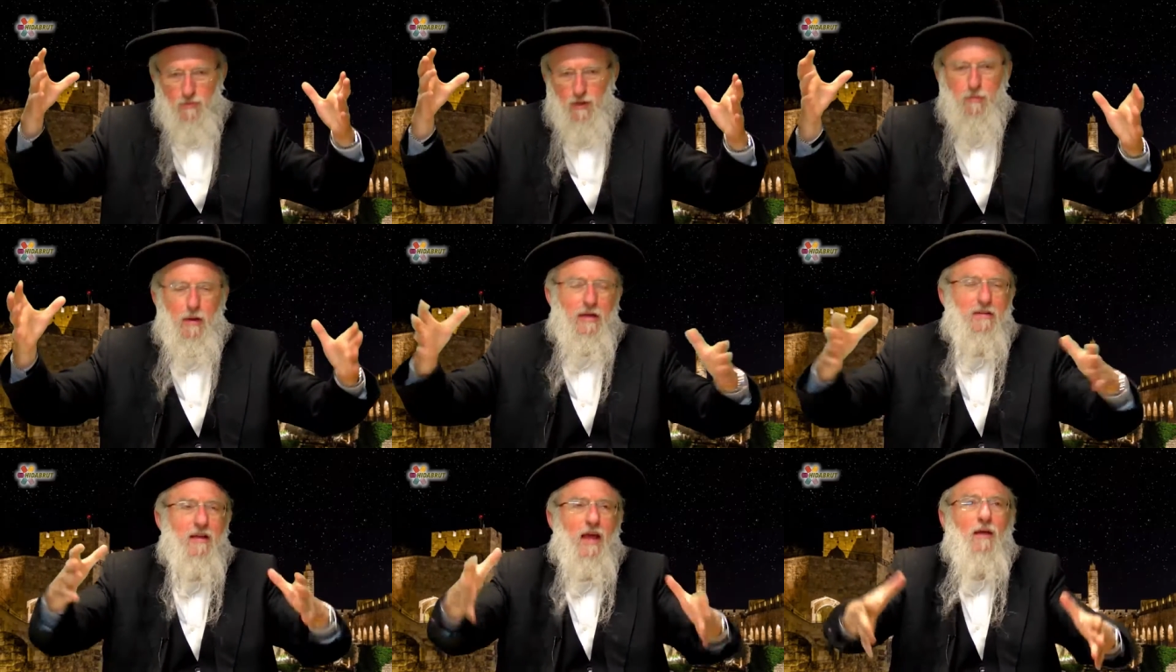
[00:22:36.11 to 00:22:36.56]
He can
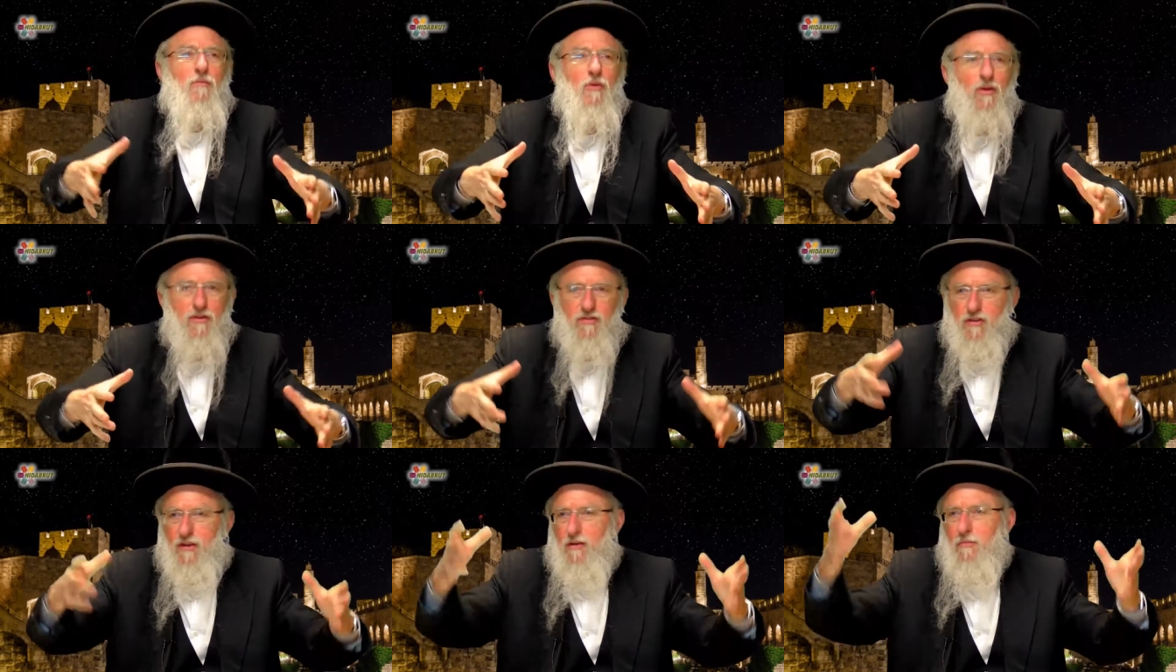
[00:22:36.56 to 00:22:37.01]
make
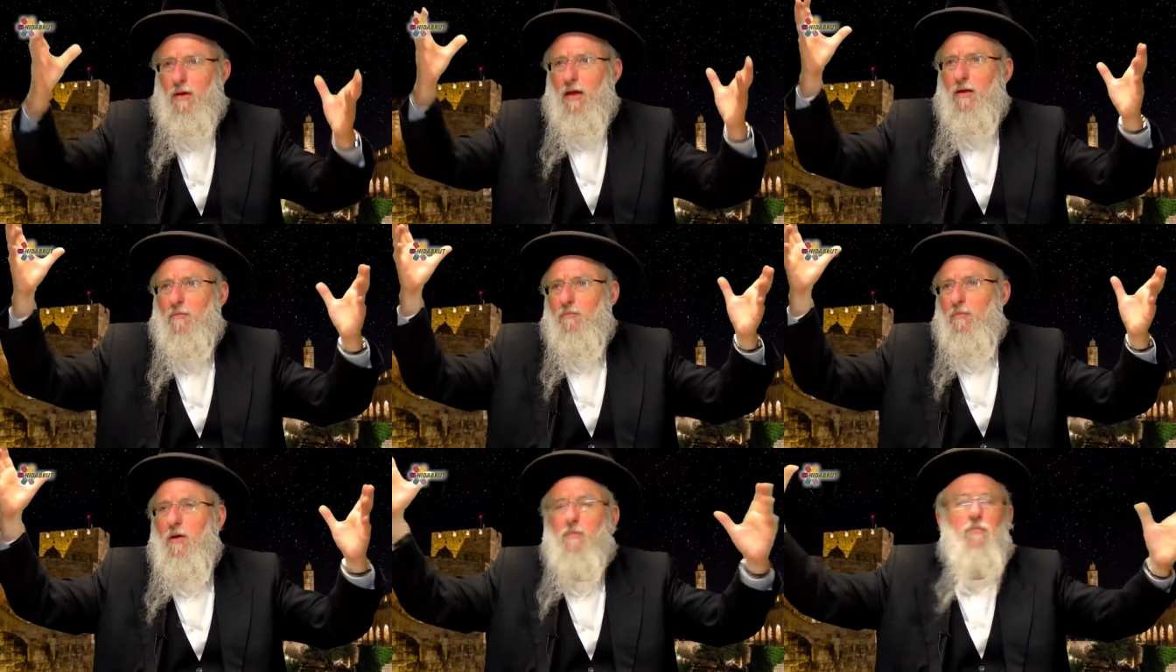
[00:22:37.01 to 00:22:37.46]
tables, he can
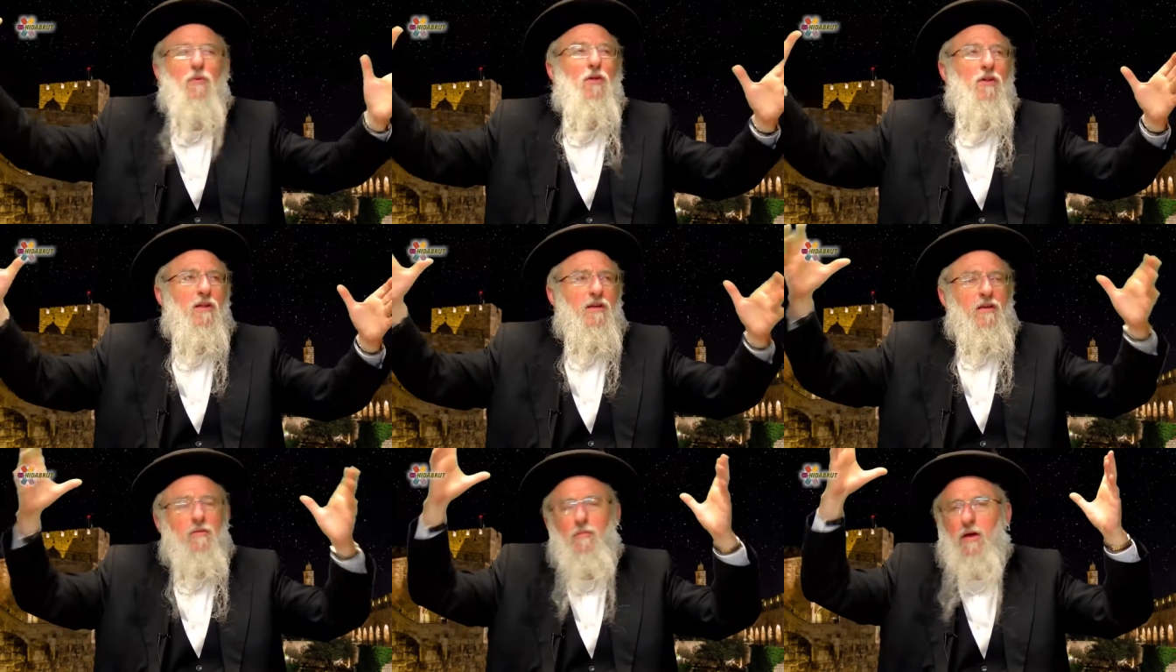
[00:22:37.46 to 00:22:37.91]
make
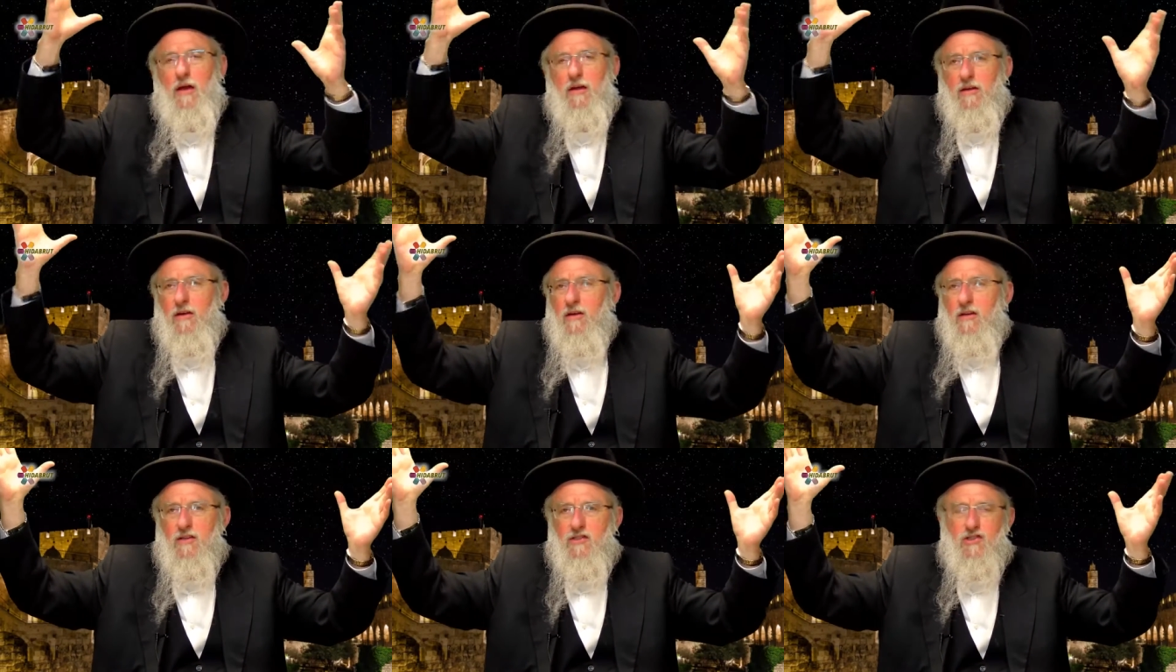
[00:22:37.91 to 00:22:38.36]
people, he can make
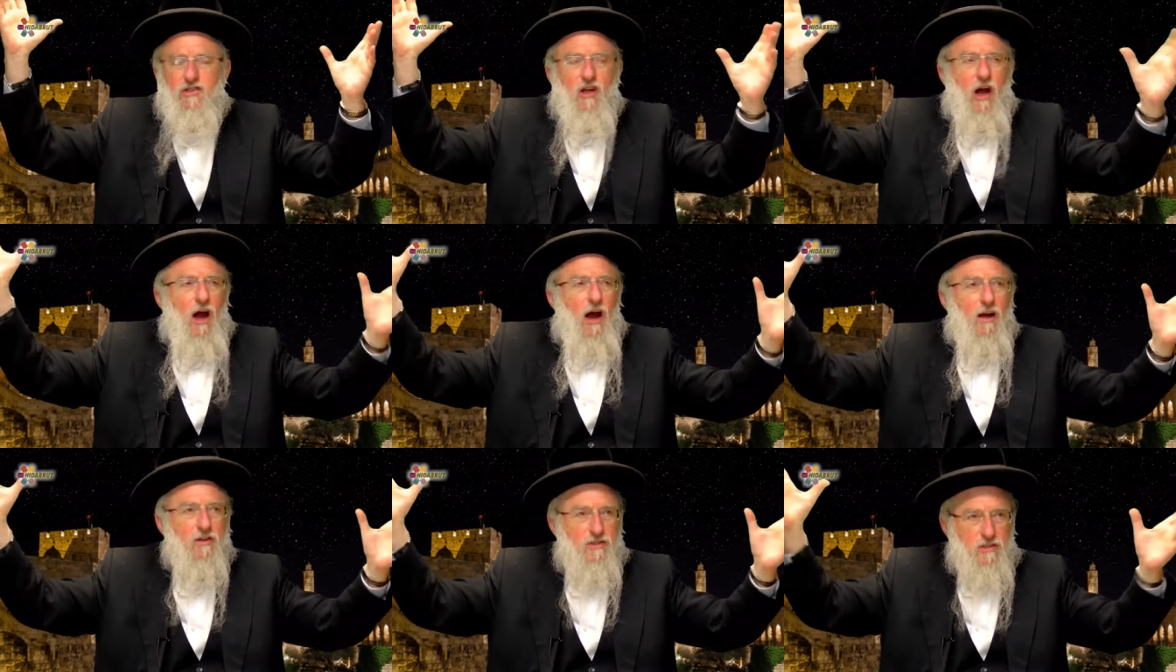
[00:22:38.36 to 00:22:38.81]

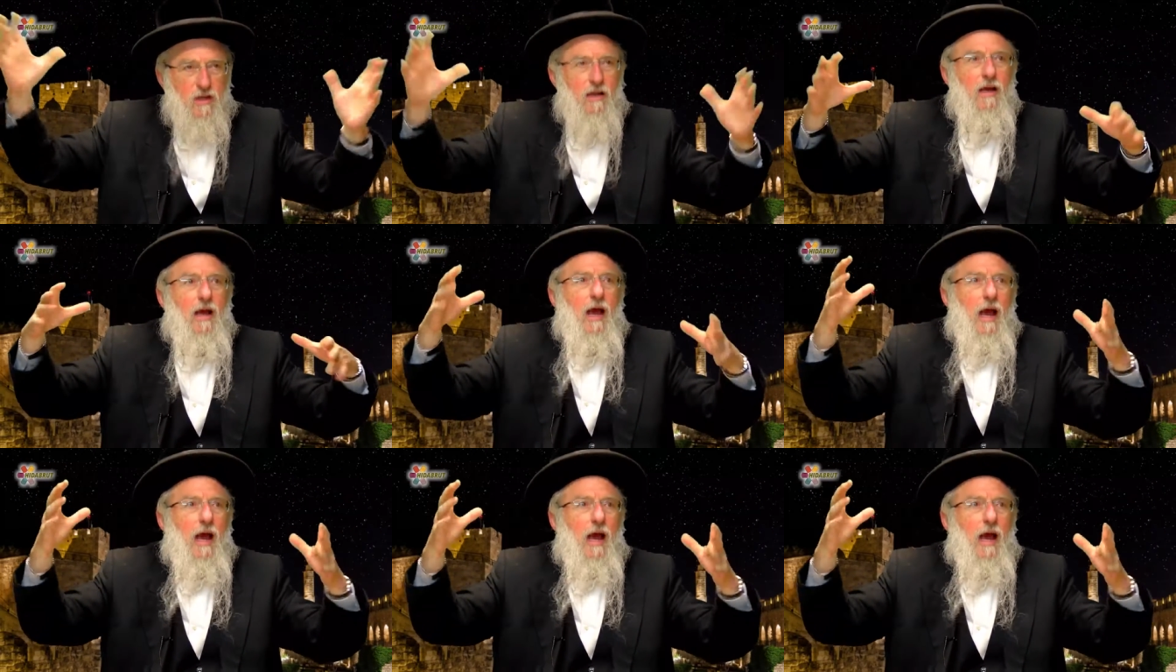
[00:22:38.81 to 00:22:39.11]
stars,